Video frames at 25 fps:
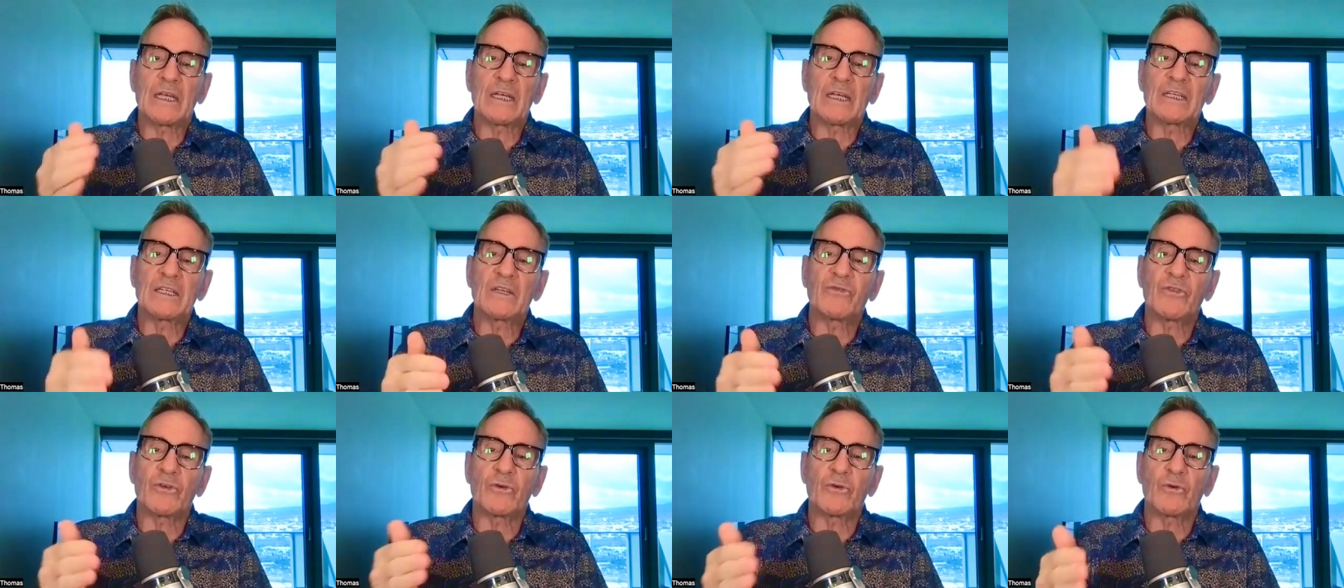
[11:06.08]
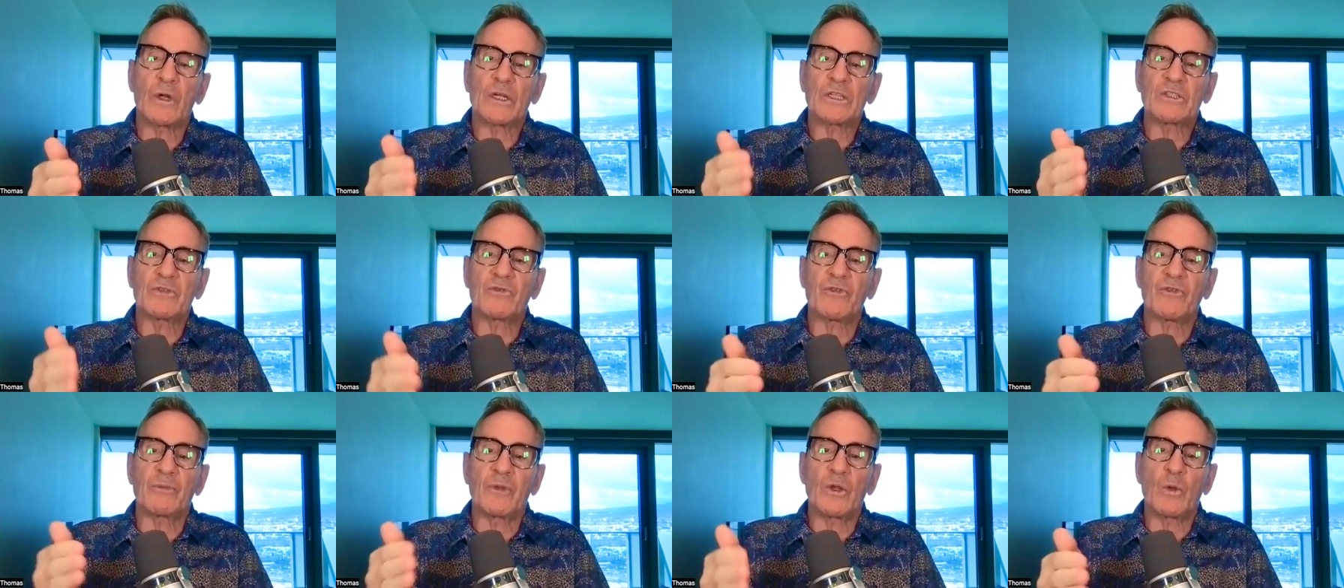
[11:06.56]
in a different
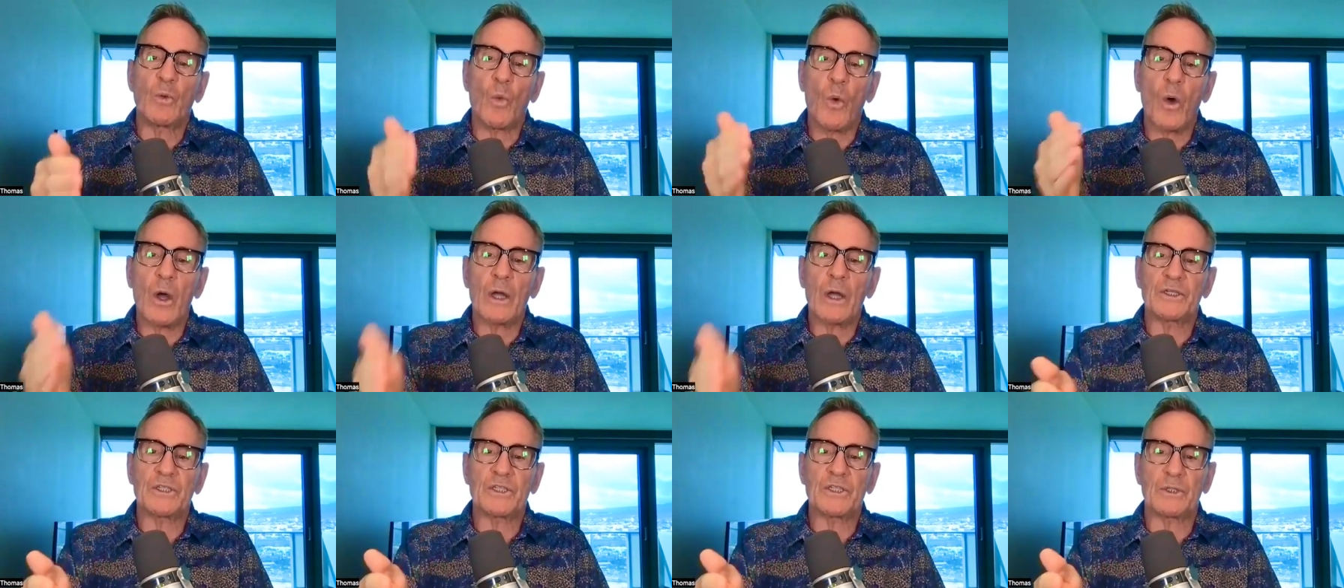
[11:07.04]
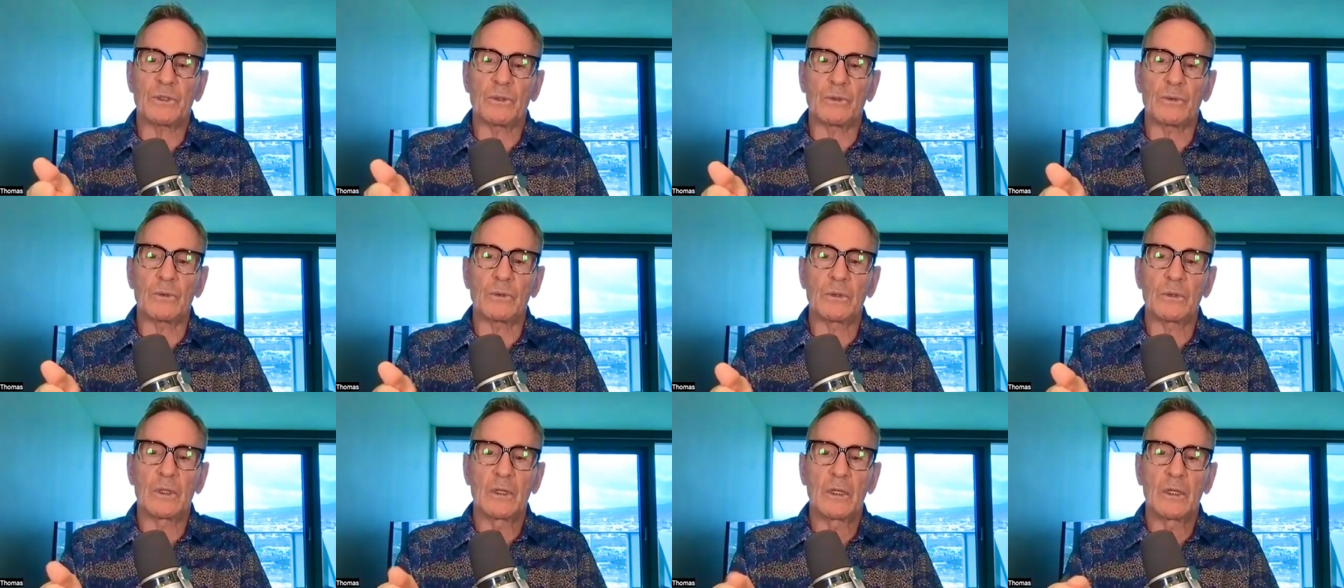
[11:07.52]
direction from you want
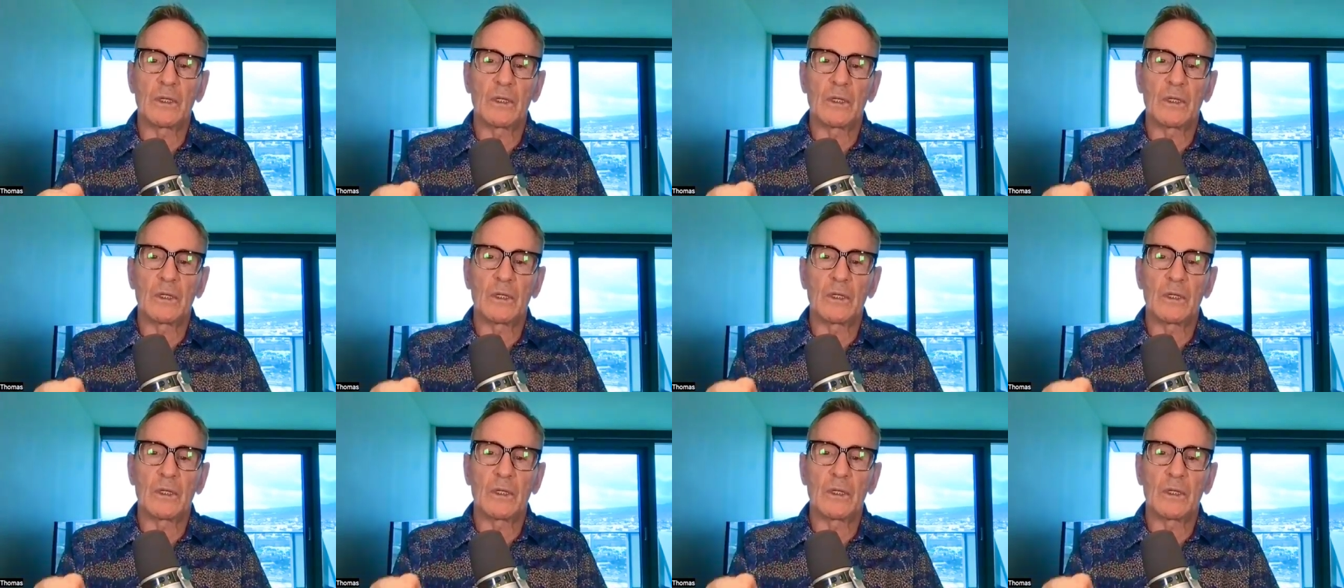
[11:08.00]
to,